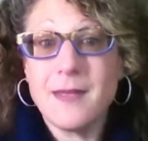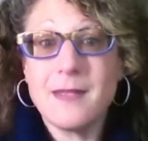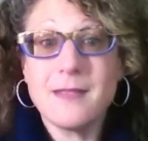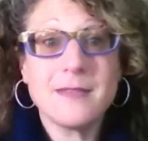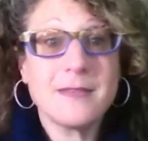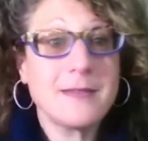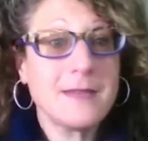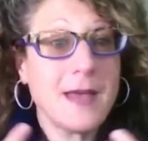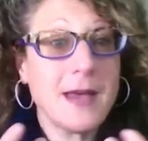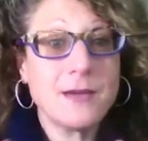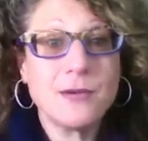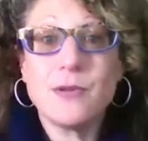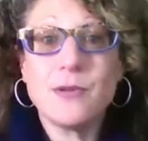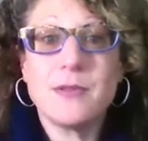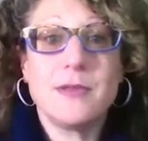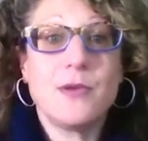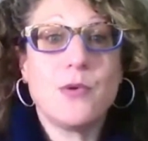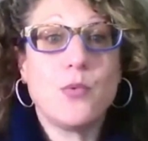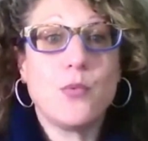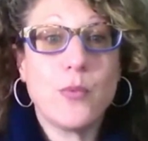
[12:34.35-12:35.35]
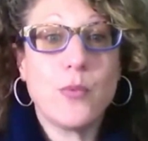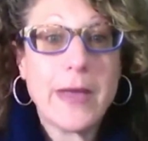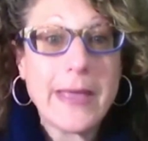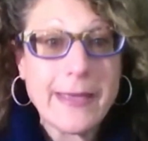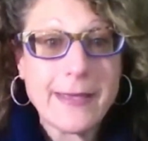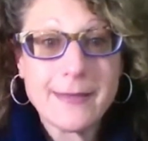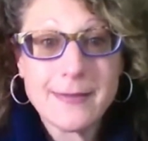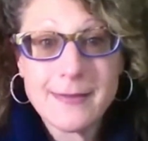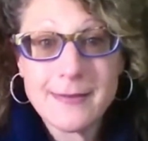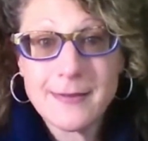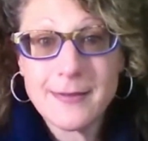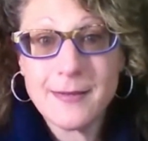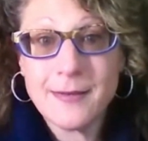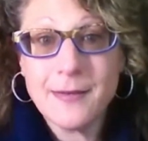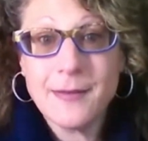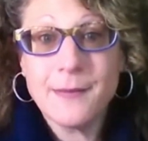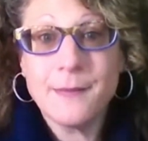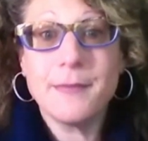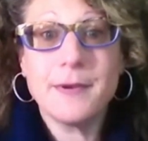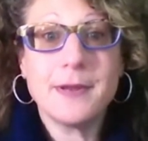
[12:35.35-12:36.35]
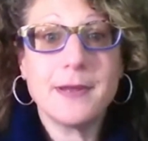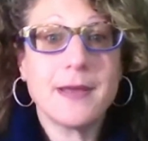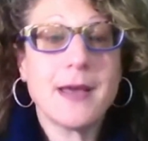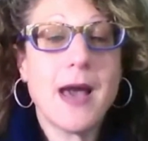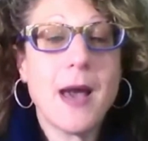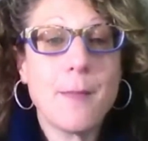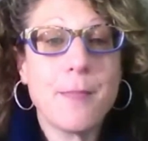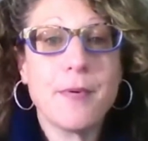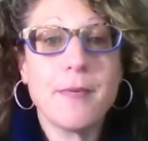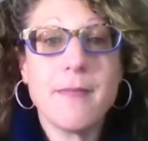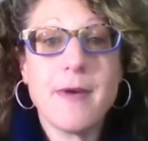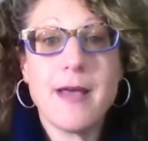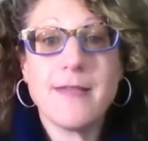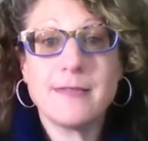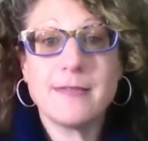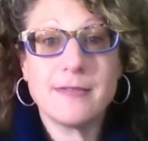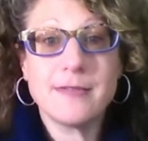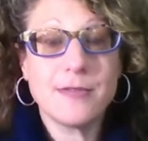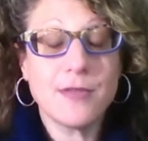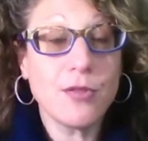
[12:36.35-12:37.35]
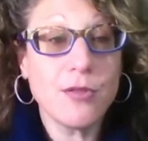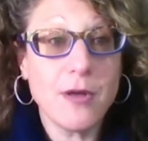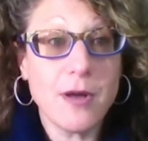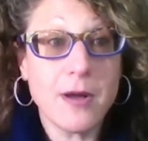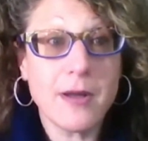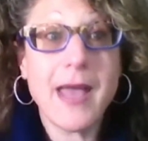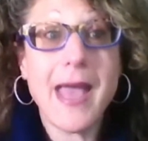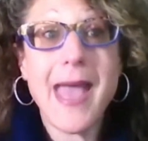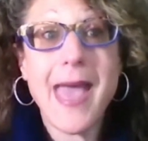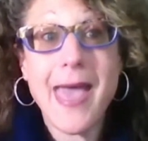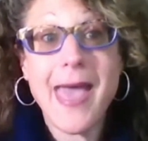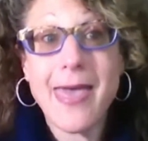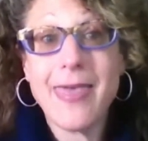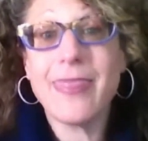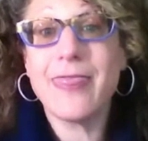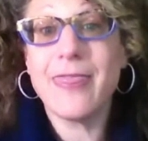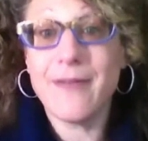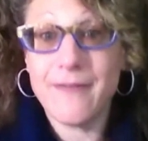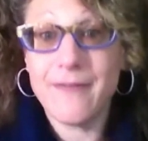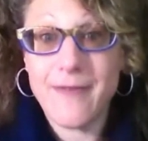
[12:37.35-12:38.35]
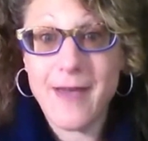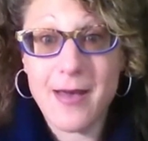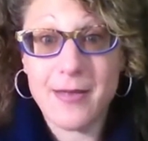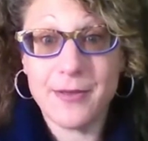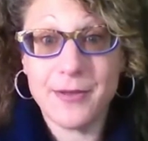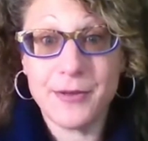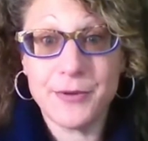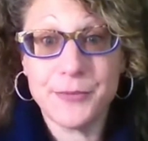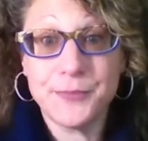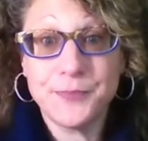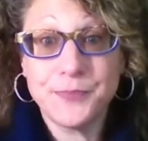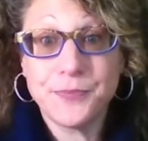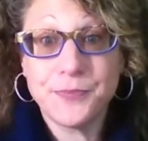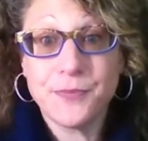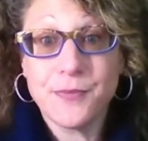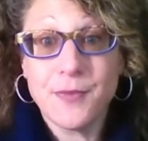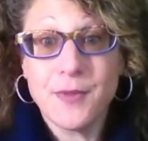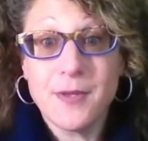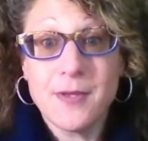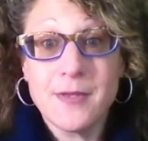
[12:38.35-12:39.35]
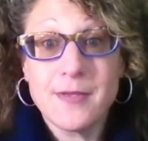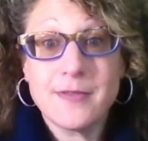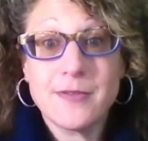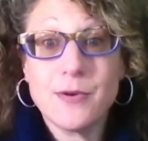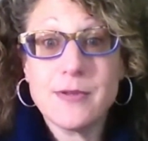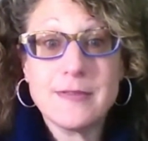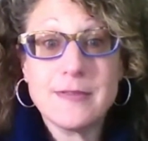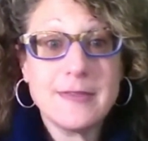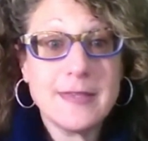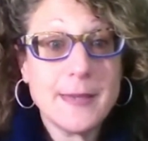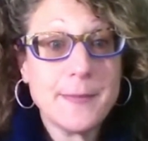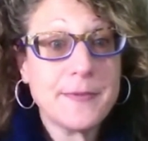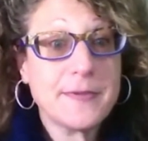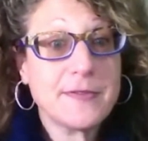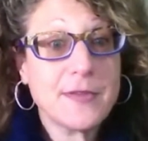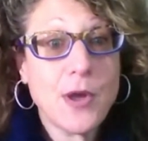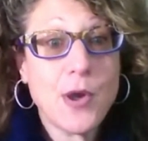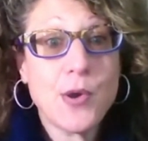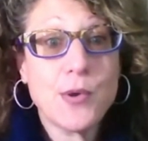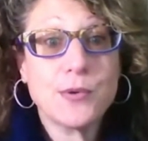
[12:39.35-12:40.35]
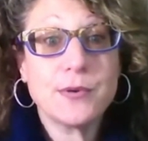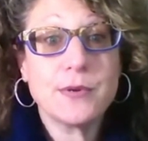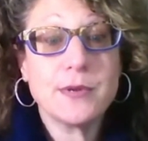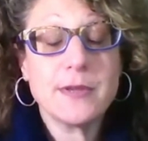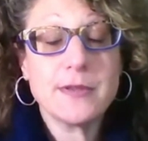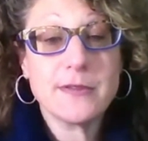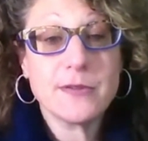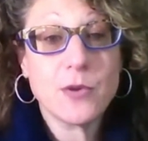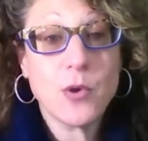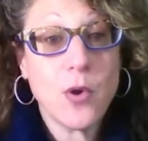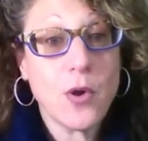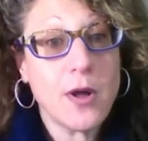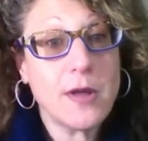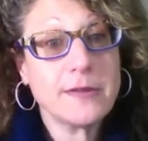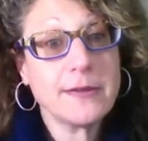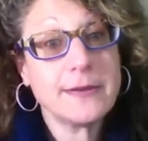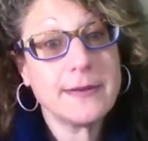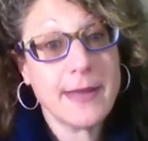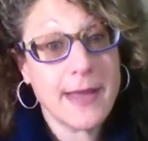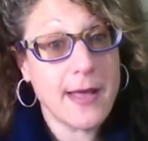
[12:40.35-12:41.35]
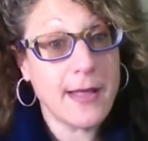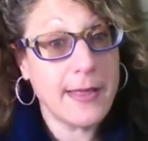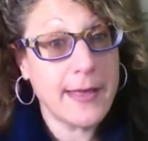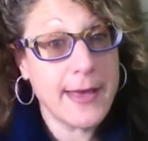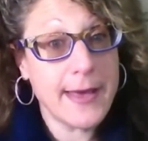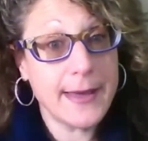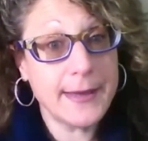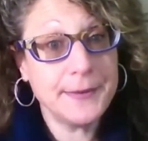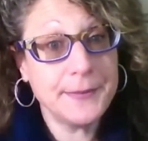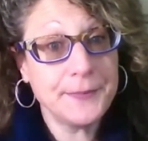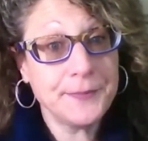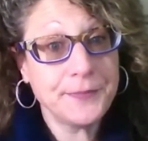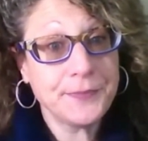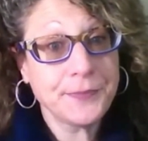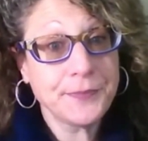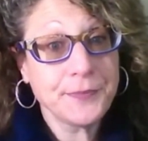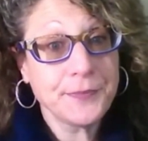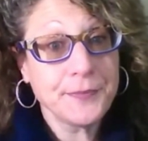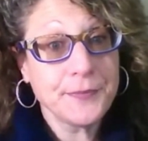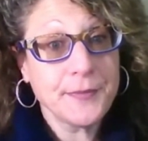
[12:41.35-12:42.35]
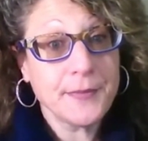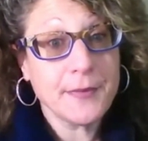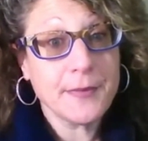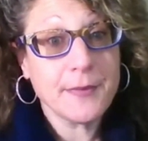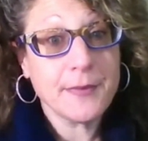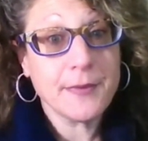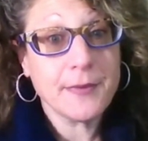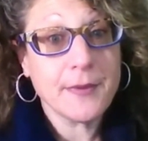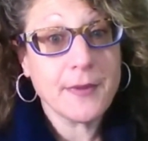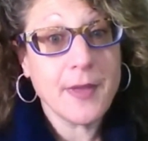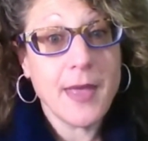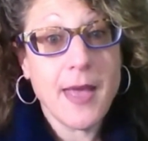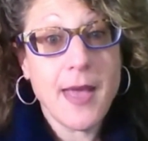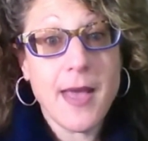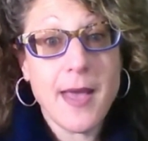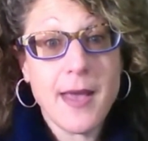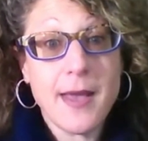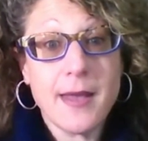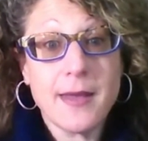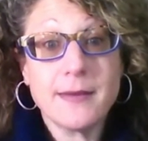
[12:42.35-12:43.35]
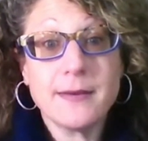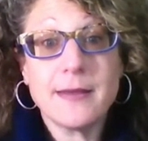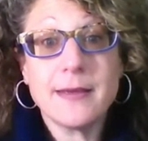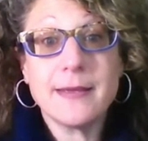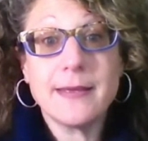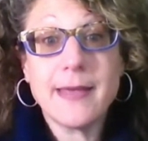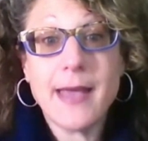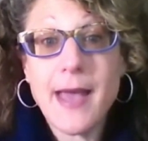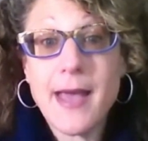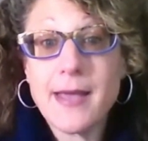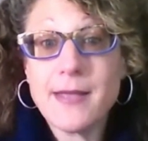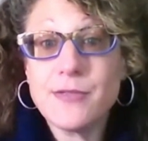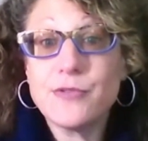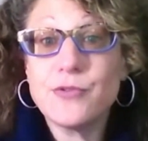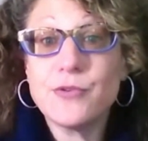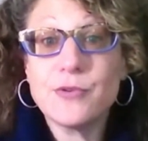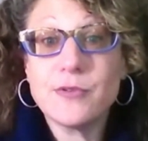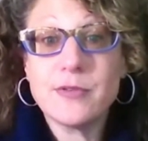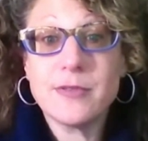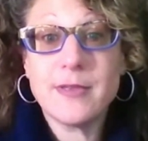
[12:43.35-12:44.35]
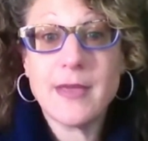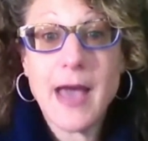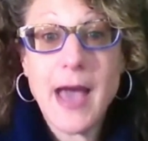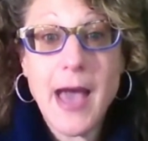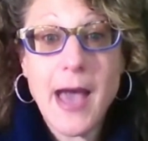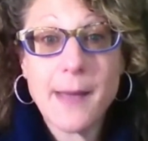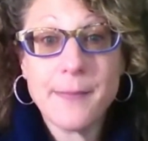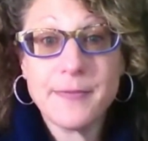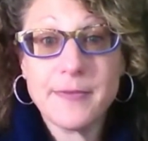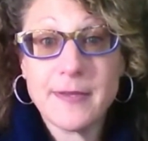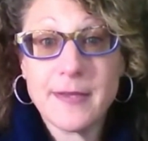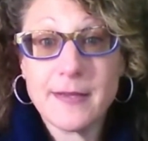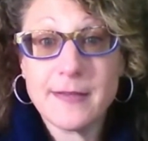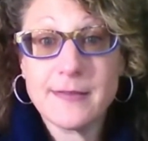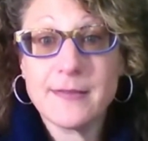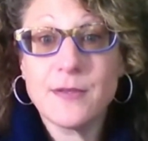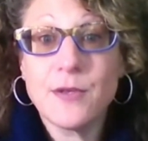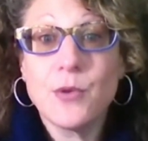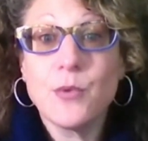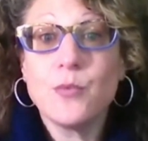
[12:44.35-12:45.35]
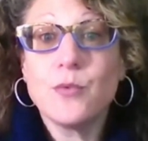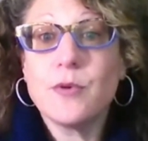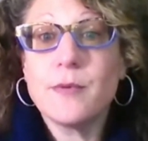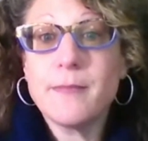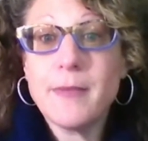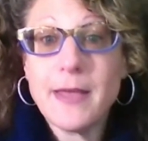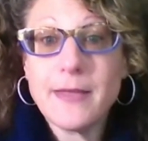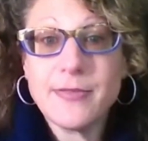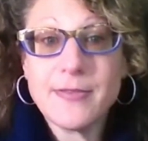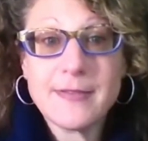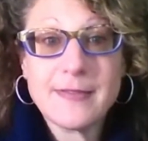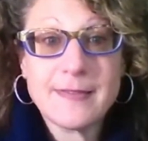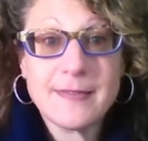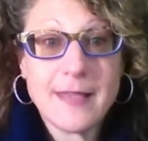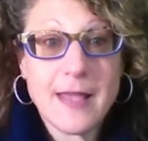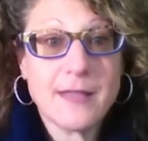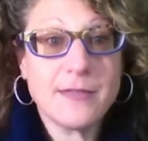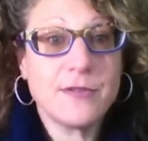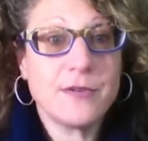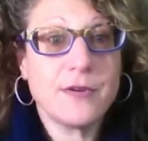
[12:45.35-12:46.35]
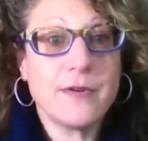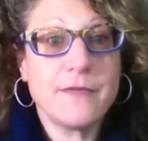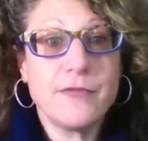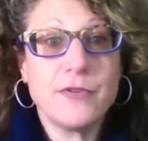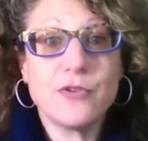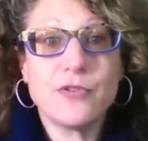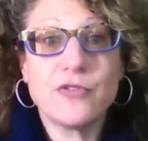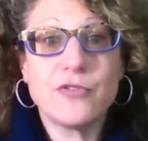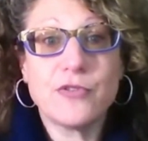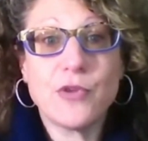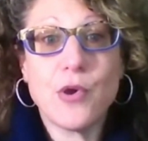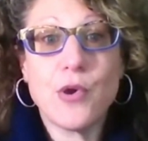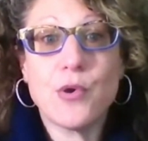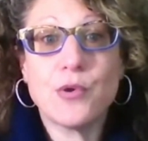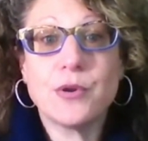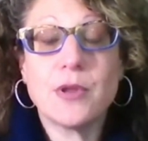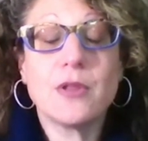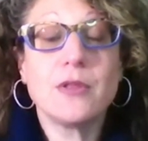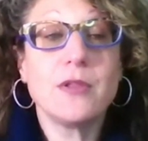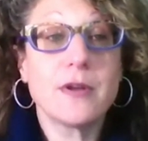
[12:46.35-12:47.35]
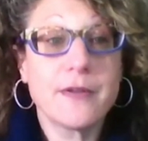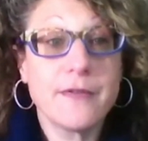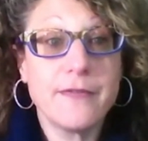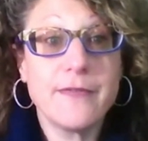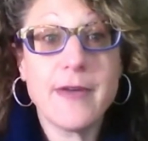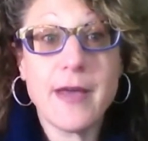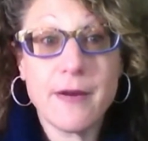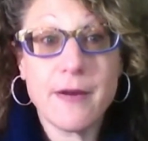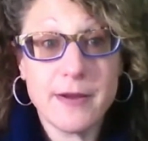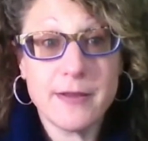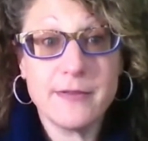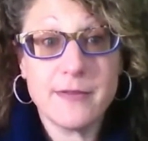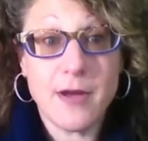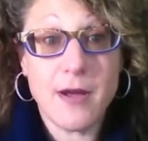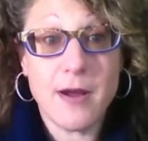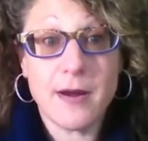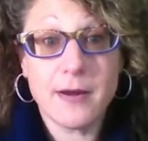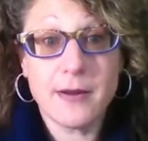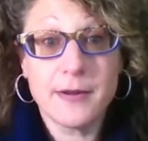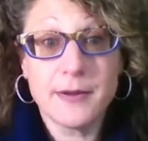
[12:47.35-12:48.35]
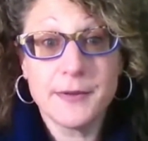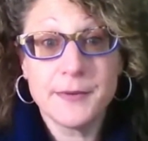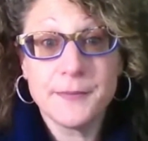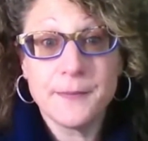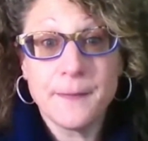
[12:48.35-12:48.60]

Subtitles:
it's not only a waste, but it compromises the look and the value. So a deep stone is called a nail head. And again, due to the optics, will make the center of your stone look very dark,